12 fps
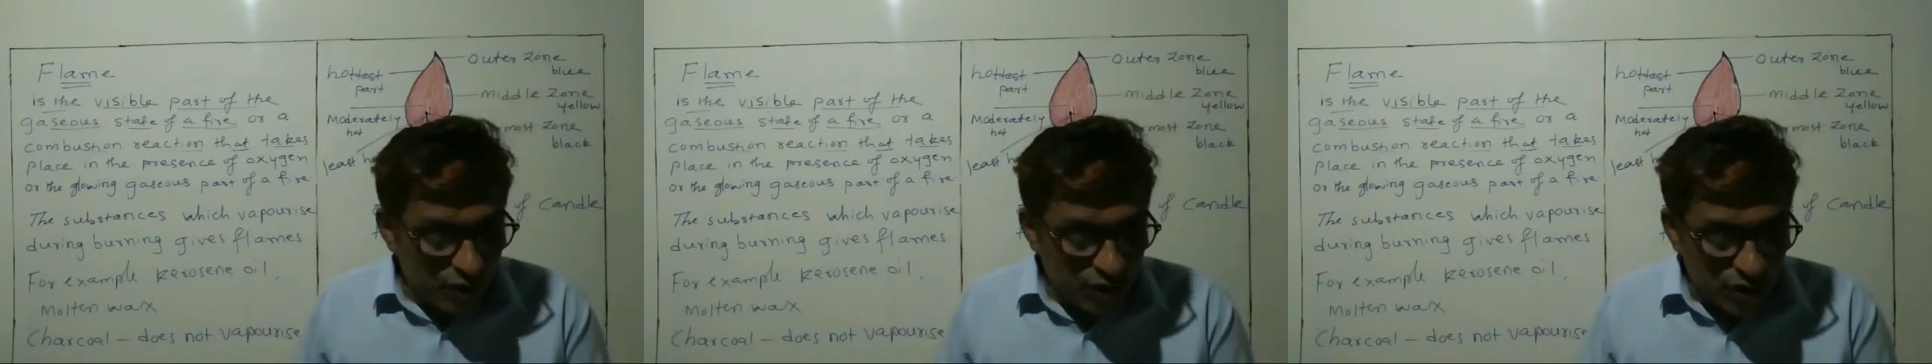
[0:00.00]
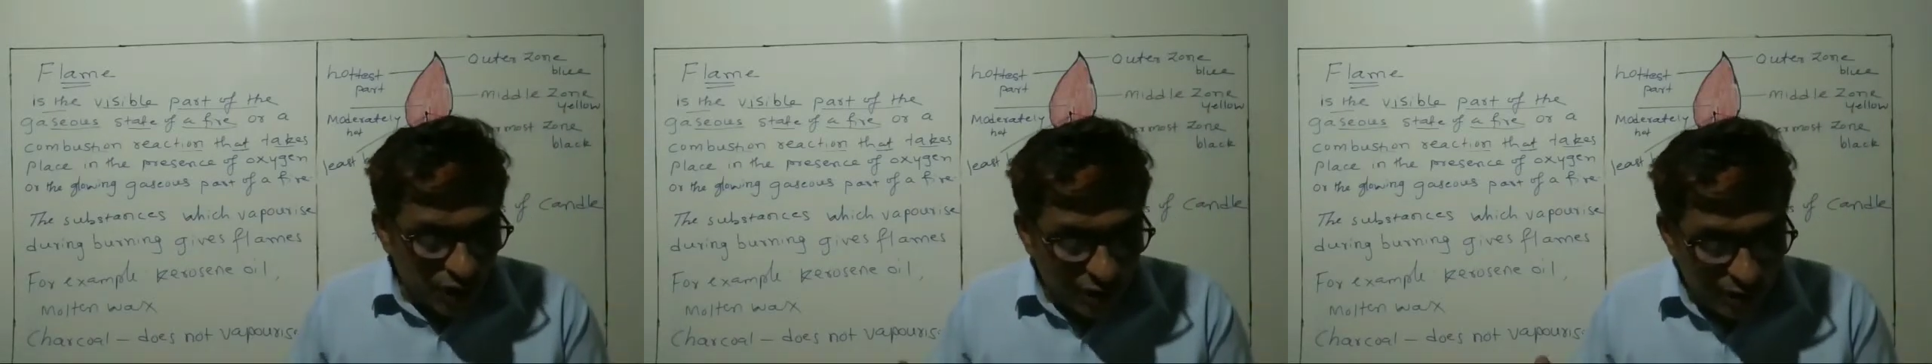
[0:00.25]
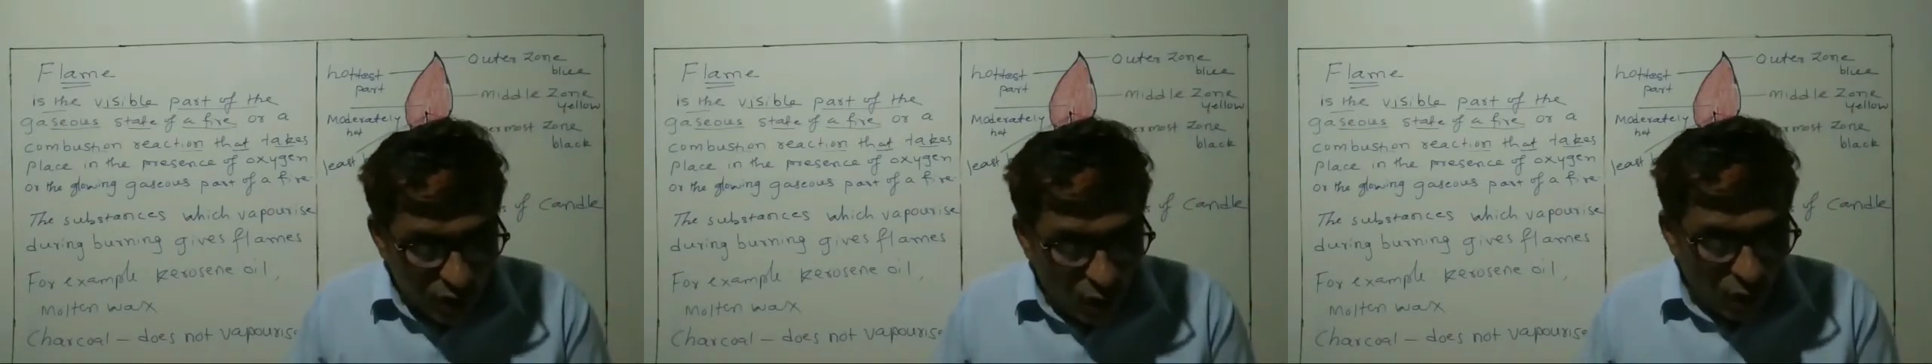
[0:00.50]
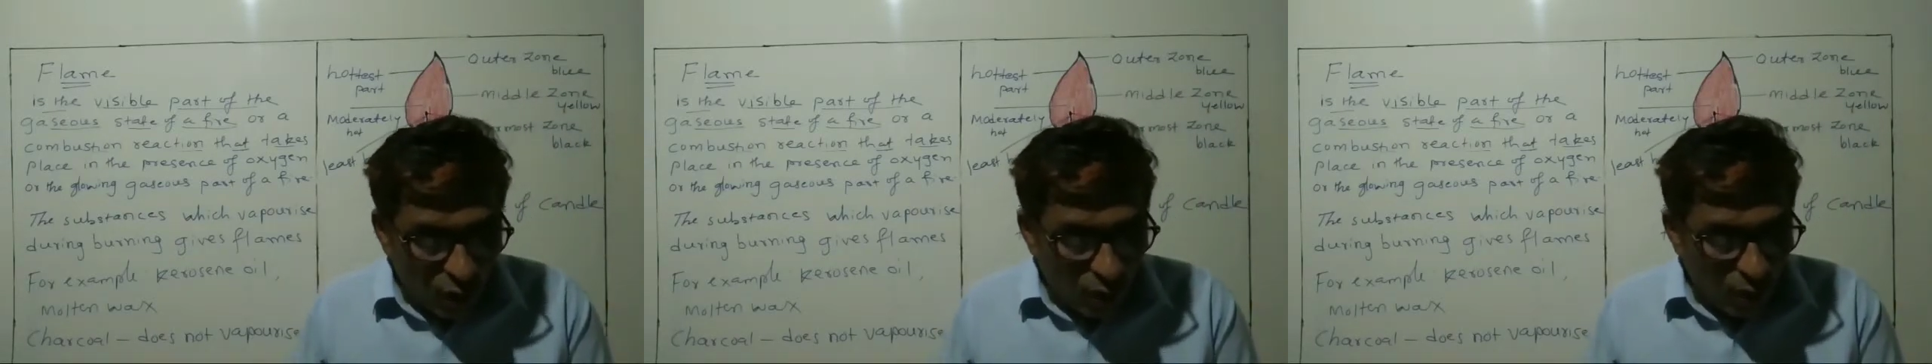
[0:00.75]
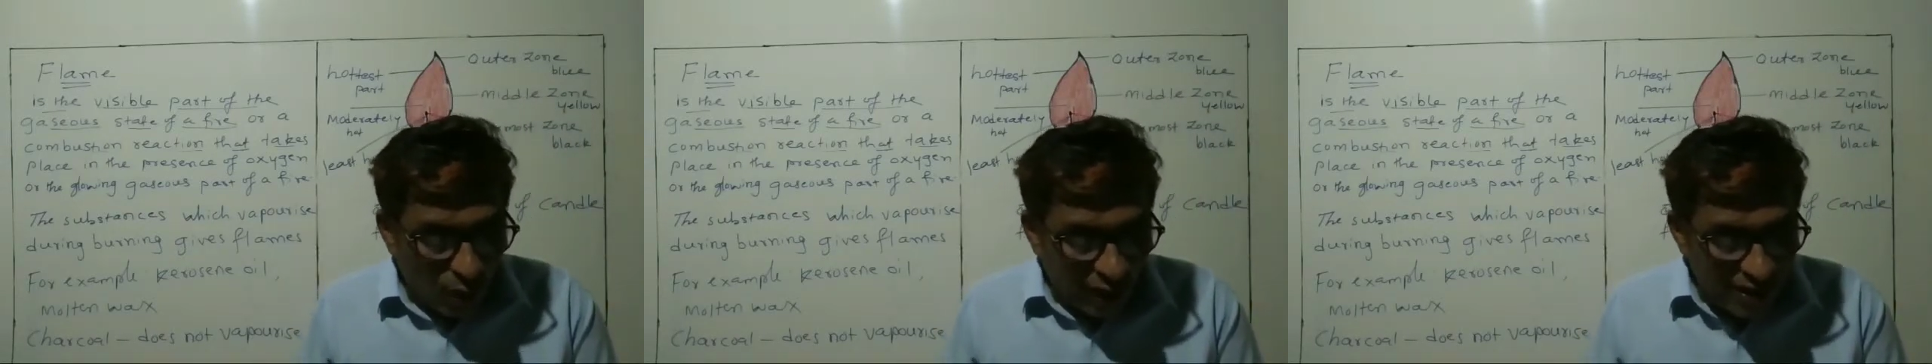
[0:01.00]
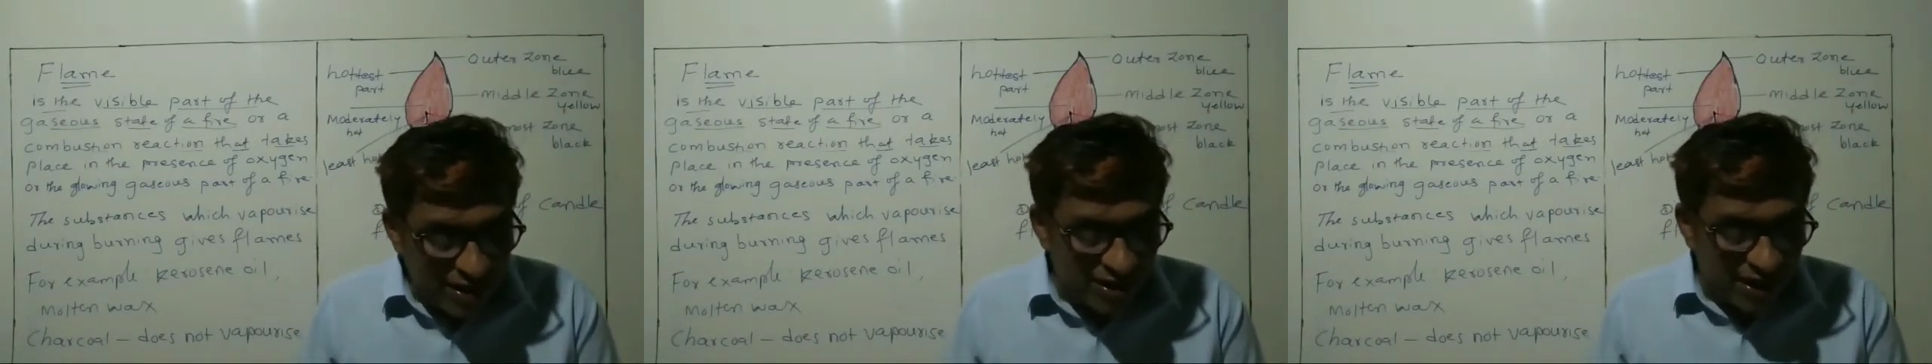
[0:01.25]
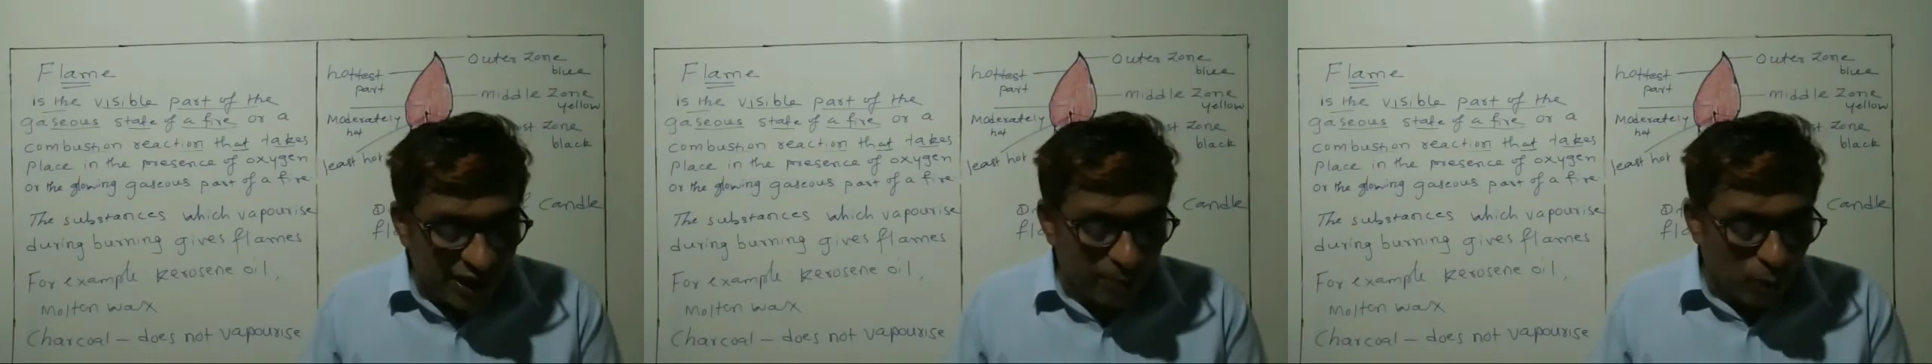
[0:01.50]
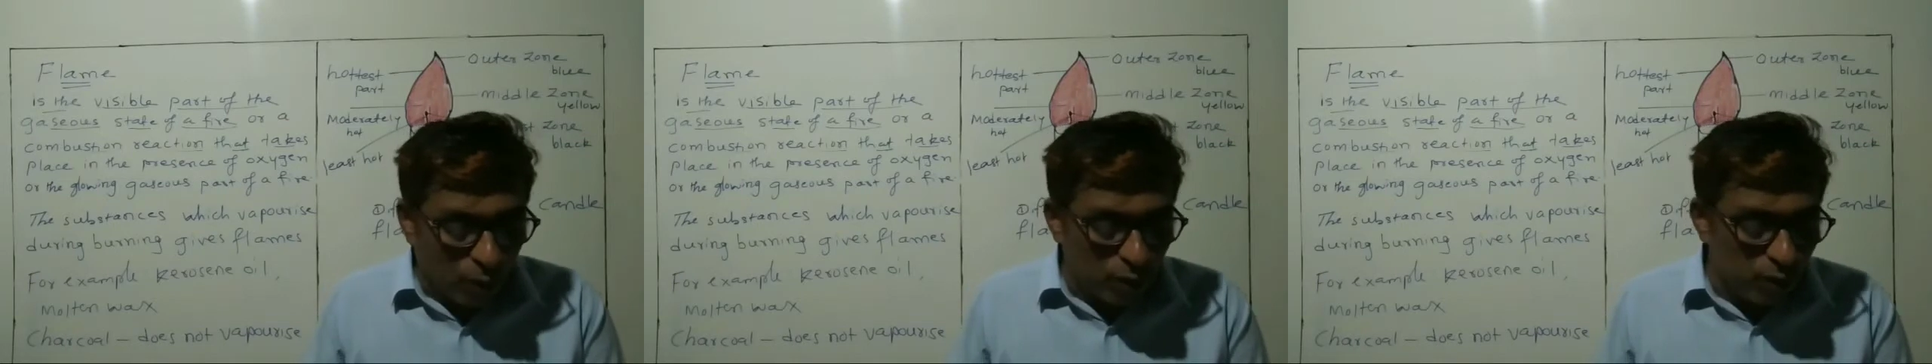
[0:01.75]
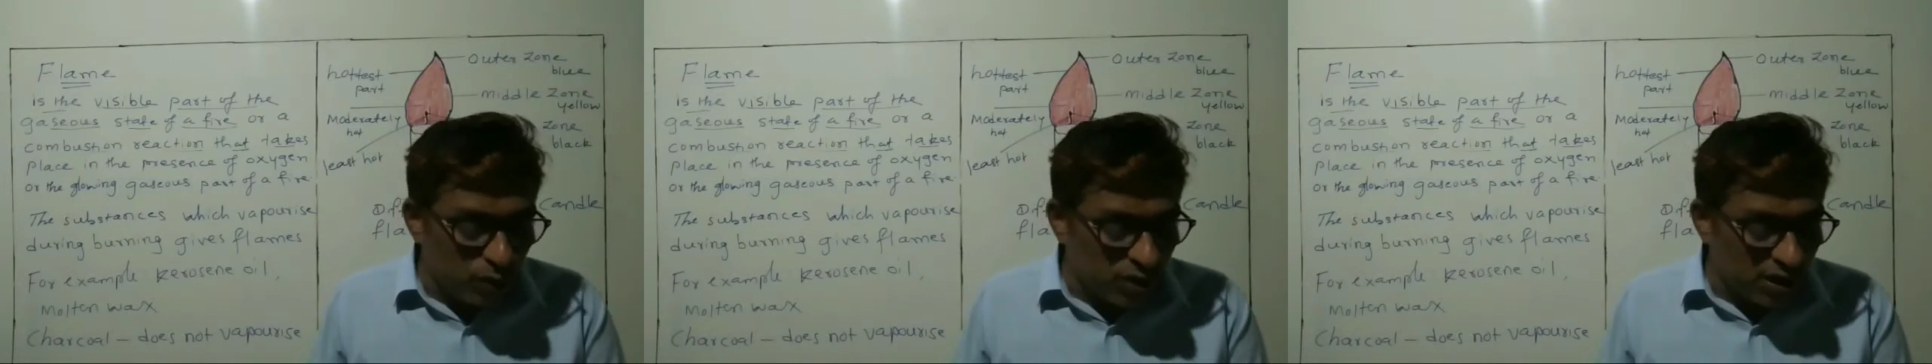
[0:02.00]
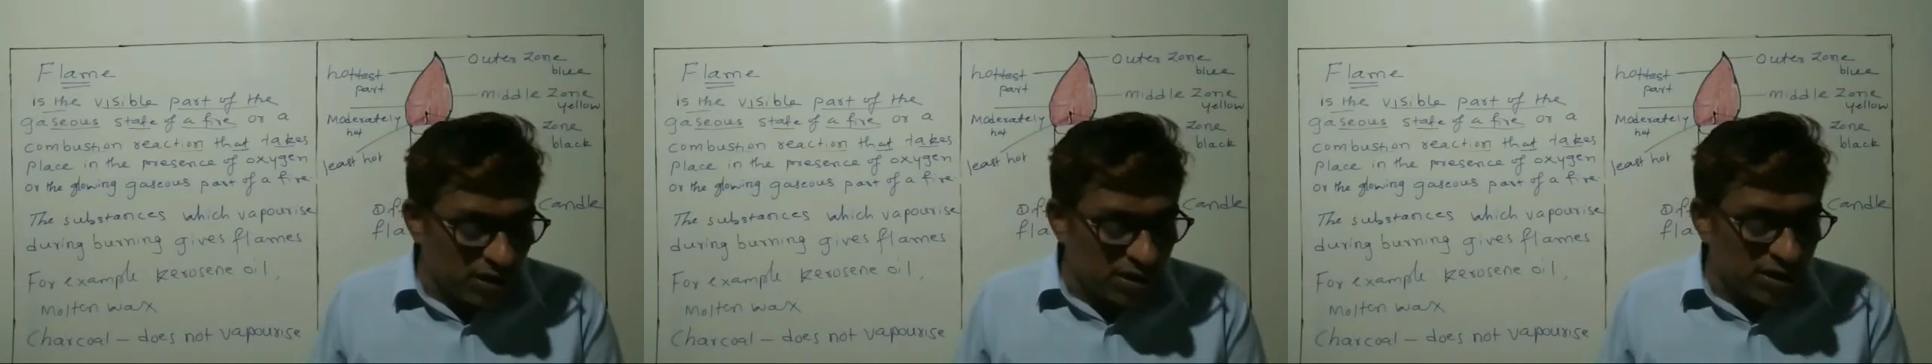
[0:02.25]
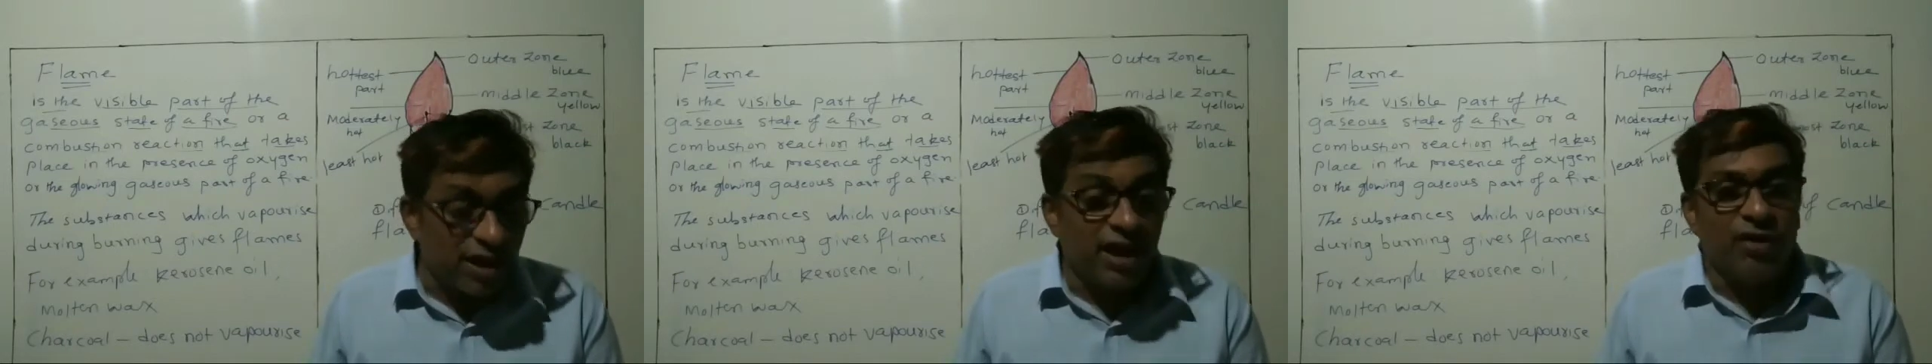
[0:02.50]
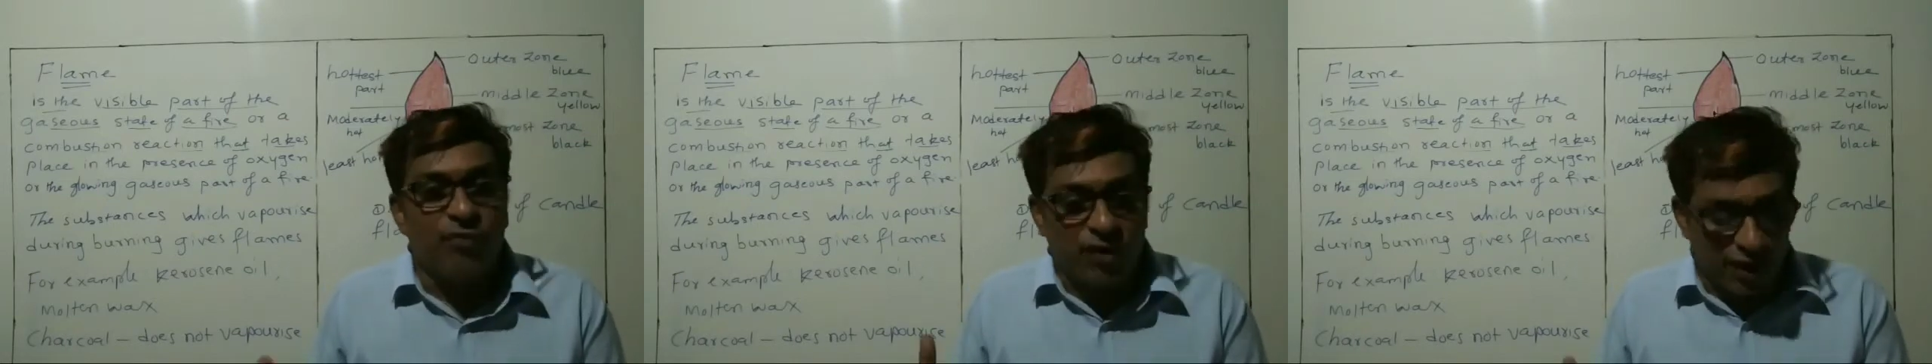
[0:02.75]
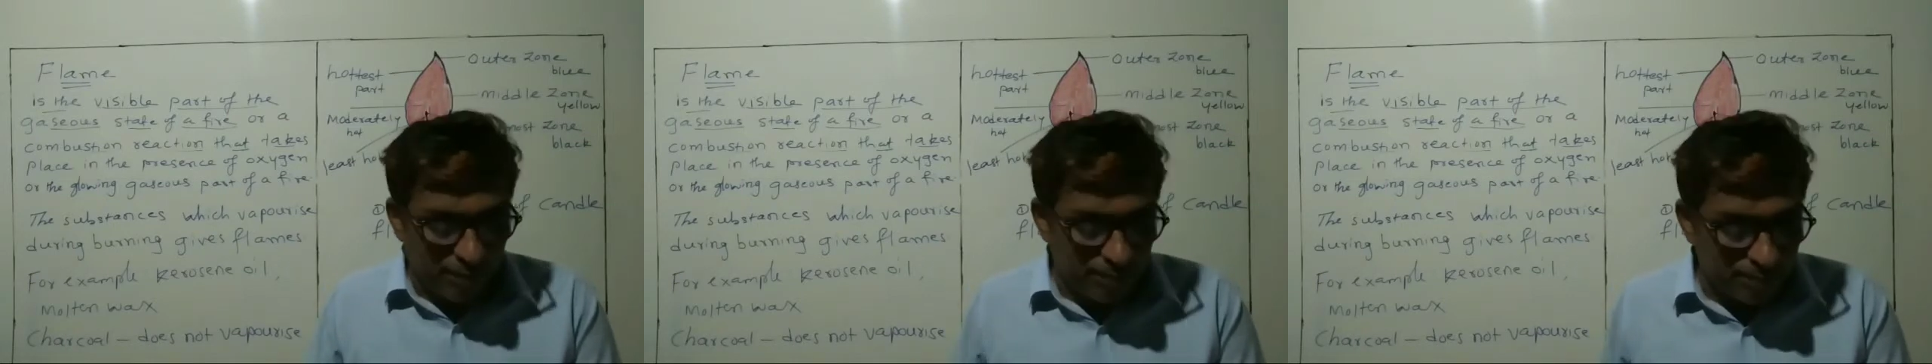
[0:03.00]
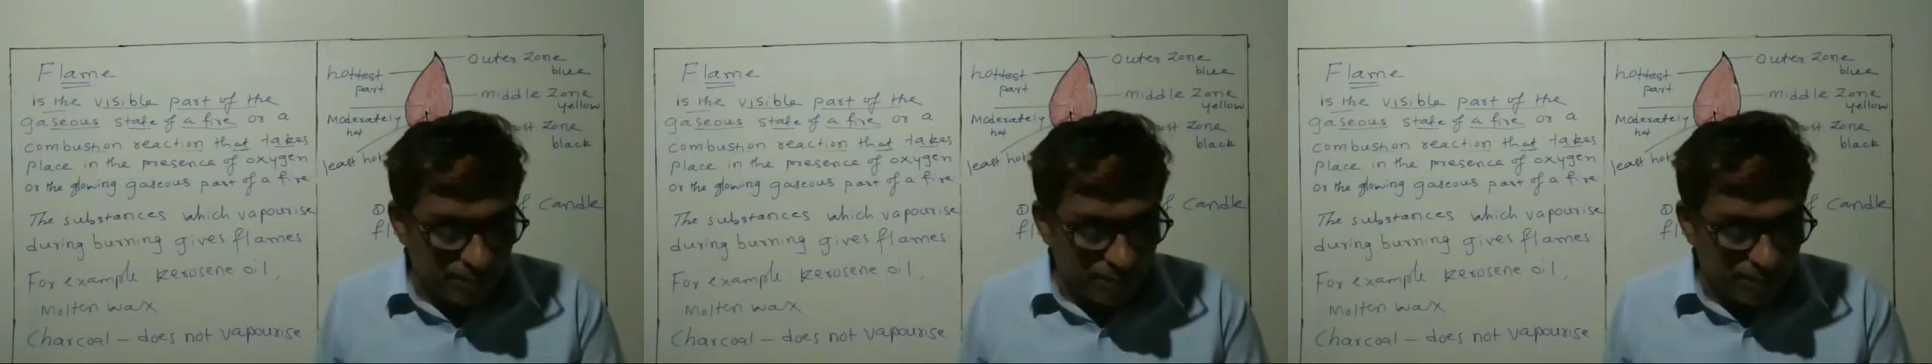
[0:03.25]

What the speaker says: So if so, what is that produces a flame?